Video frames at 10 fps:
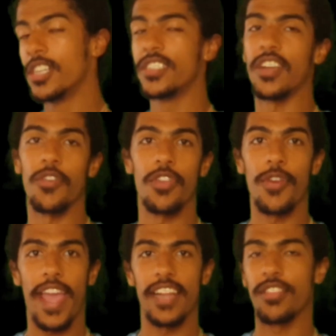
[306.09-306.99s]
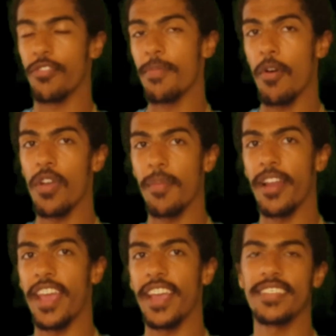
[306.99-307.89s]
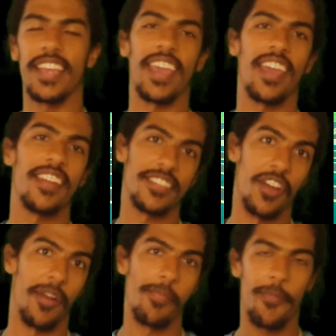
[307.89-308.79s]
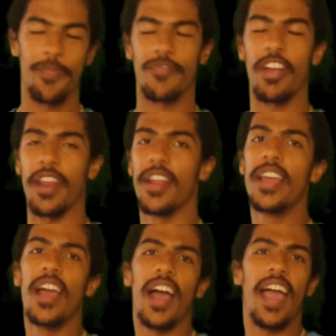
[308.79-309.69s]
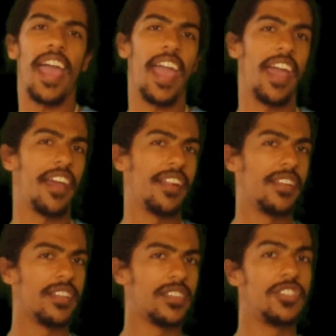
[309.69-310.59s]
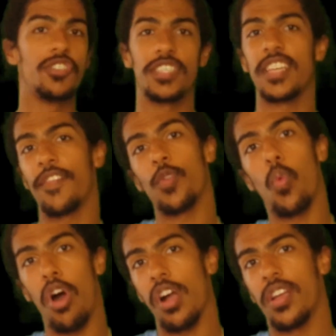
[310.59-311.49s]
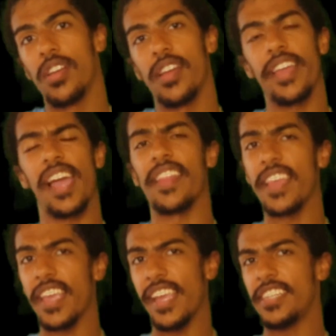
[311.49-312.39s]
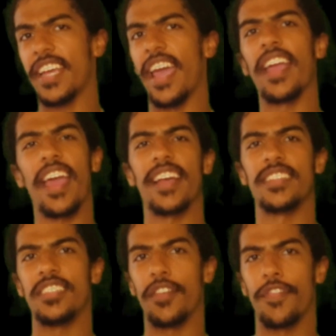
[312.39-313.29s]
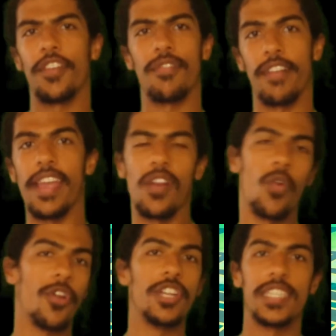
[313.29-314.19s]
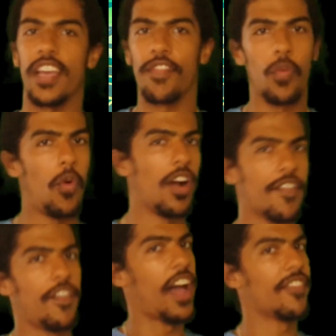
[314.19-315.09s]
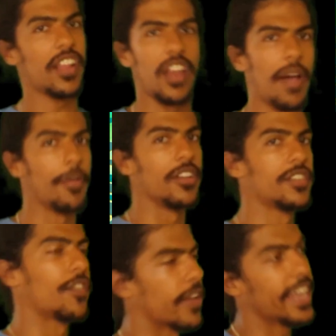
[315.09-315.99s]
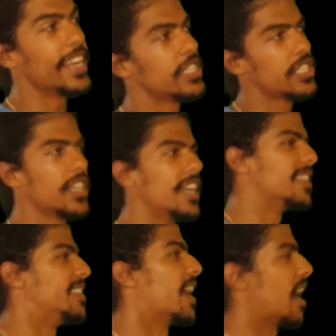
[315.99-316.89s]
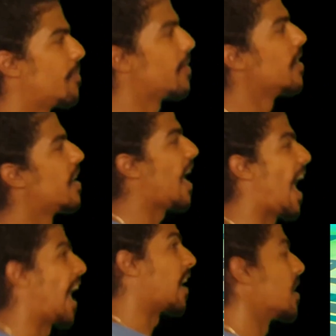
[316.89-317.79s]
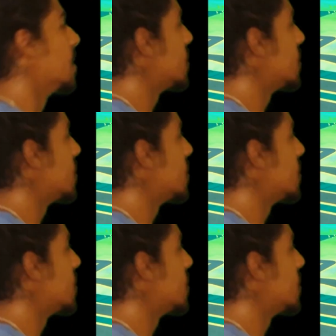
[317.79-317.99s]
So you hatch 3 Pokemon eggs and it's gone, right? And you just have to walk. I think each egg has a different rate, or you just have to walk 5 kilometers for each damn egg.